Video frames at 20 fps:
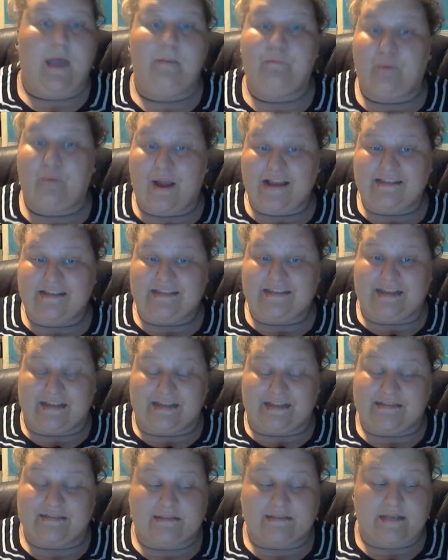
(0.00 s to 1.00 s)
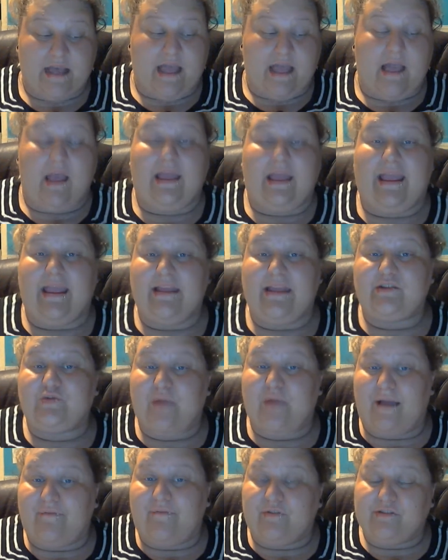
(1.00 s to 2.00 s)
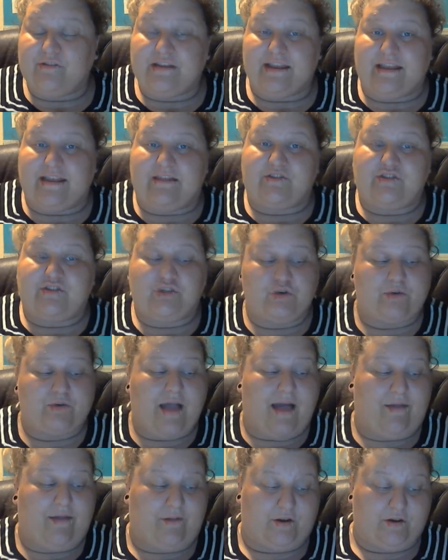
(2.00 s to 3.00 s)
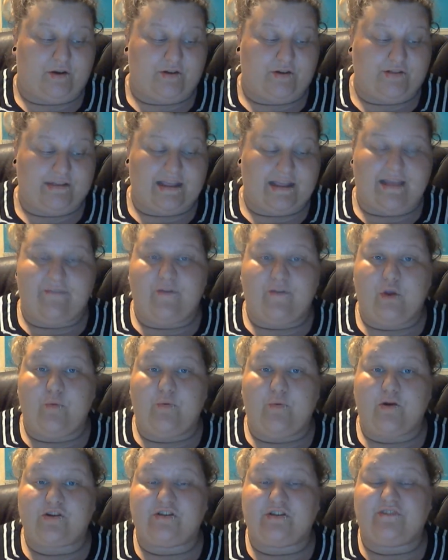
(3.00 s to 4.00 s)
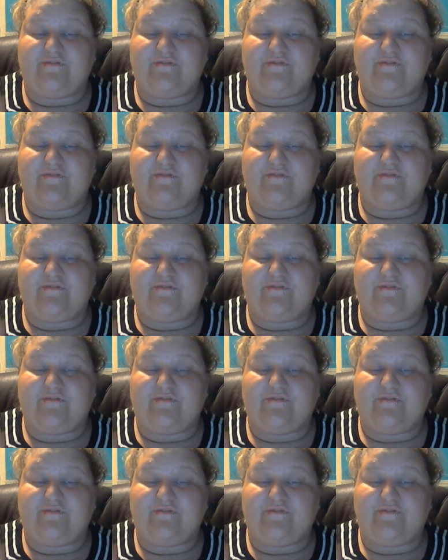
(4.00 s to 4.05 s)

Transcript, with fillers: Prices. Each raffle ticket is $2. If you purchase